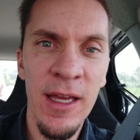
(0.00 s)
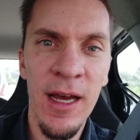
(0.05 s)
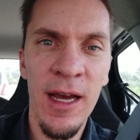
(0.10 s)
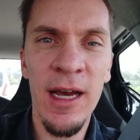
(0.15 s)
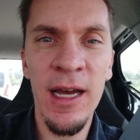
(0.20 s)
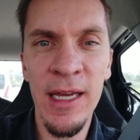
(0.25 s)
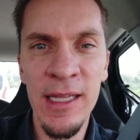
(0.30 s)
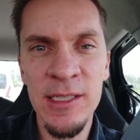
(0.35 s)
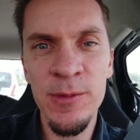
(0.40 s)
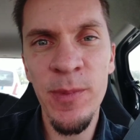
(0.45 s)

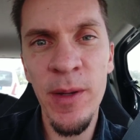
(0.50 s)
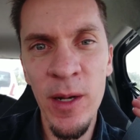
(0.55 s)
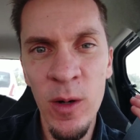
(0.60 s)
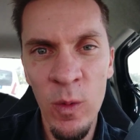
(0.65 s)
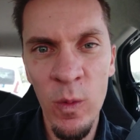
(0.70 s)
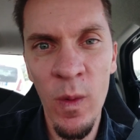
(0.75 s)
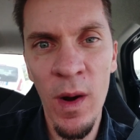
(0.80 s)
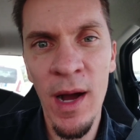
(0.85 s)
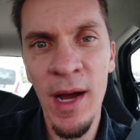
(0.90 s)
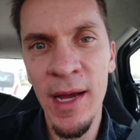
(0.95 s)
Uh, it's been
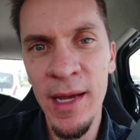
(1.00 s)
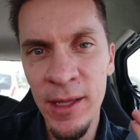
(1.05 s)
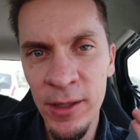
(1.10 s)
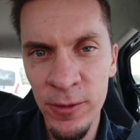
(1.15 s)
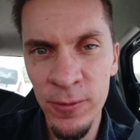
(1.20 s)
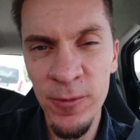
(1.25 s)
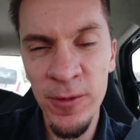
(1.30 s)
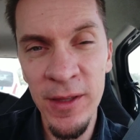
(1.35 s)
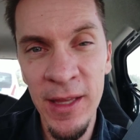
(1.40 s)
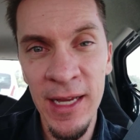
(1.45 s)
a
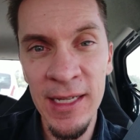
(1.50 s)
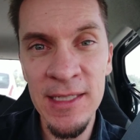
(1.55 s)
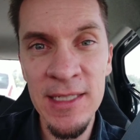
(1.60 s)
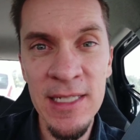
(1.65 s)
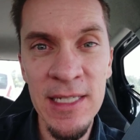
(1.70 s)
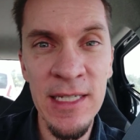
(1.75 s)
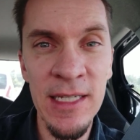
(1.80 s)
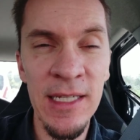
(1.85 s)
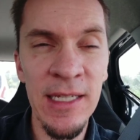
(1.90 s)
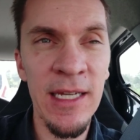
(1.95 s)
while for that
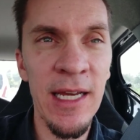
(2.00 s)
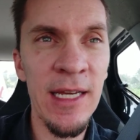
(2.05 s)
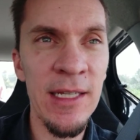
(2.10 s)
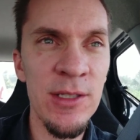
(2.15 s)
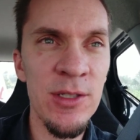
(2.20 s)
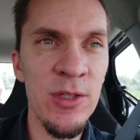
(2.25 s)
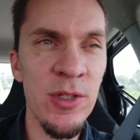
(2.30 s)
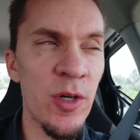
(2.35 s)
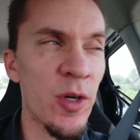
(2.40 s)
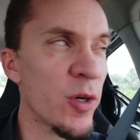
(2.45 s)
city,
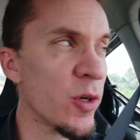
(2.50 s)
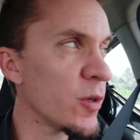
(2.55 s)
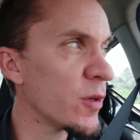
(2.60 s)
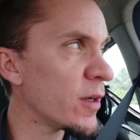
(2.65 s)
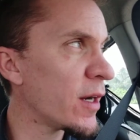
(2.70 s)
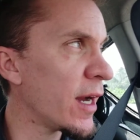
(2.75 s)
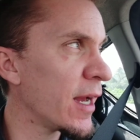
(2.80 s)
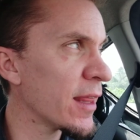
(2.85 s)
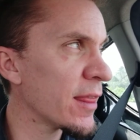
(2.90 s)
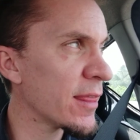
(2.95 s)
and
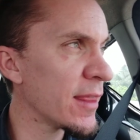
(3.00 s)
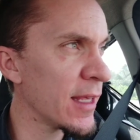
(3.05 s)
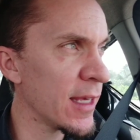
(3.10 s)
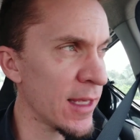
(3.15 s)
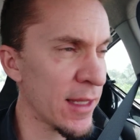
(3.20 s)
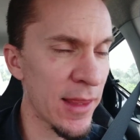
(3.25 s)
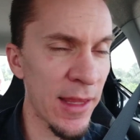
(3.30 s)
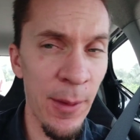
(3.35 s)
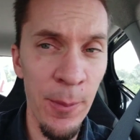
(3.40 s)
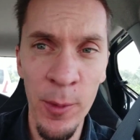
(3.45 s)
so I
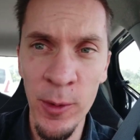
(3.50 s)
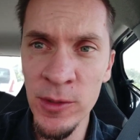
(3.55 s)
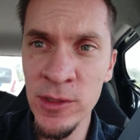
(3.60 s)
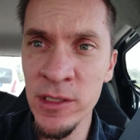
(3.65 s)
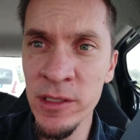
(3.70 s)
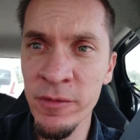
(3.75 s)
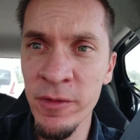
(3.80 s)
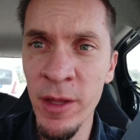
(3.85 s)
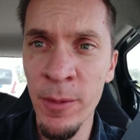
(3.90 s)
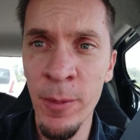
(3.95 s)
think that
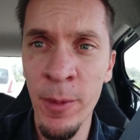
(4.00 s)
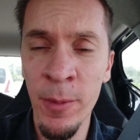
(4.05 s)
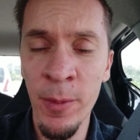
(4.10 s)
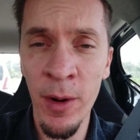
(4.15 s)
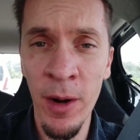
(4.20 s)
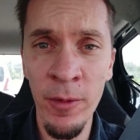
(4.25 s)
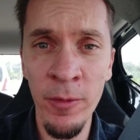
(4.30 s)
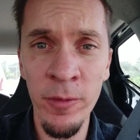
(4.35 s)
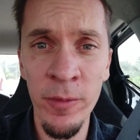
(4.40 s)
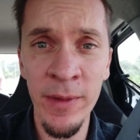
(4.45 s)
most of them are
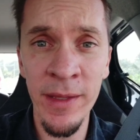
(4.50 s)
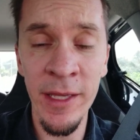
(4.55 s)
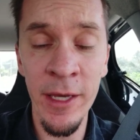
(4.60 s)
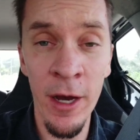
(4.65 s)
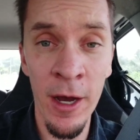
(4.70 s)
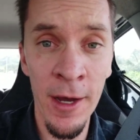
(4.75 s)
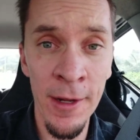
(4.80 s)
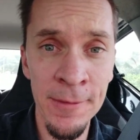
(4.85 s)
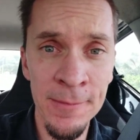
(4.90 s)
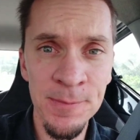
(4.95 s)
probably
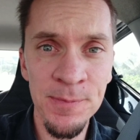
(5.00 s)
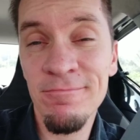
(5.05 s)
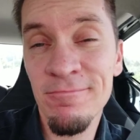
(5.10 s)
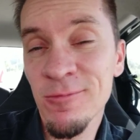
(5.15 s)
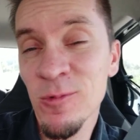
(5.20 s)
gone.